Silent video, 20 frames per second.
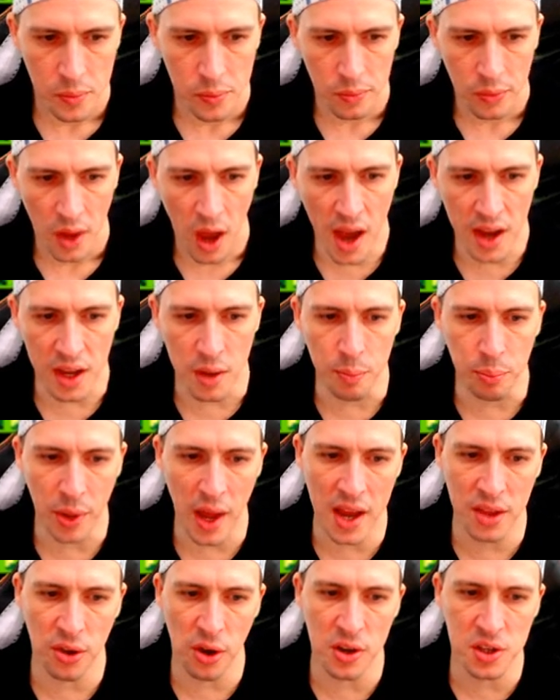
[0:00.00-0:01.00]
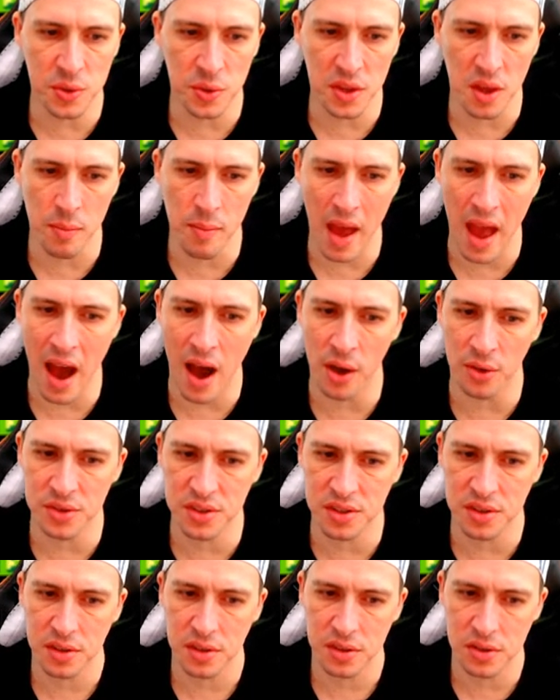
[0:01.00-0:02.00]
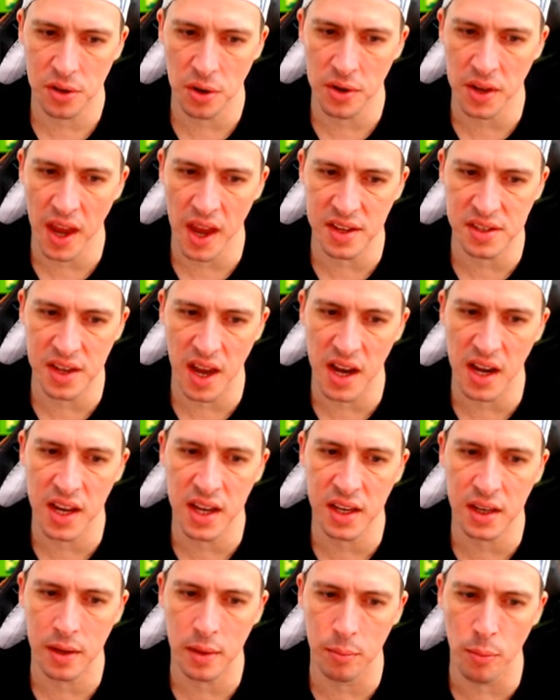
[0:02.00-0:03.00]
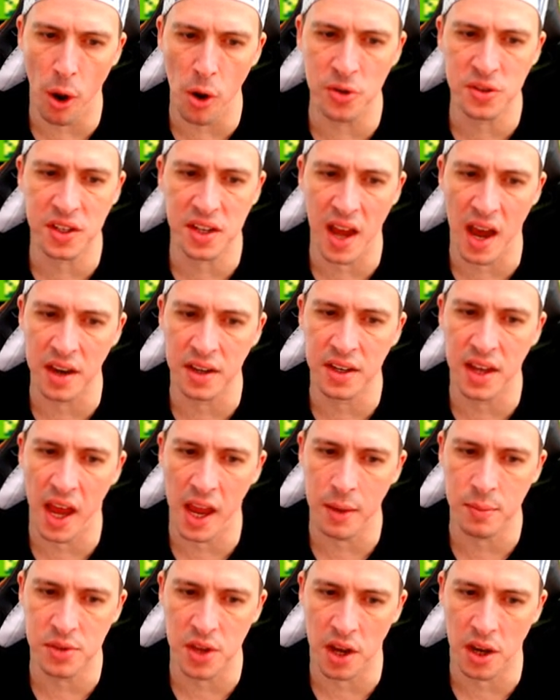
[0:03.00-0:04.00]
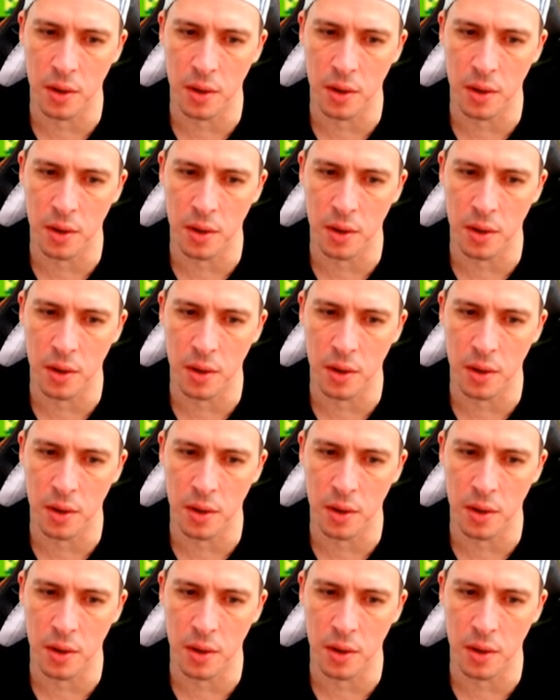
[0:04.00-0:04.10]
I can play those with a mouse. So yes, most gun games I can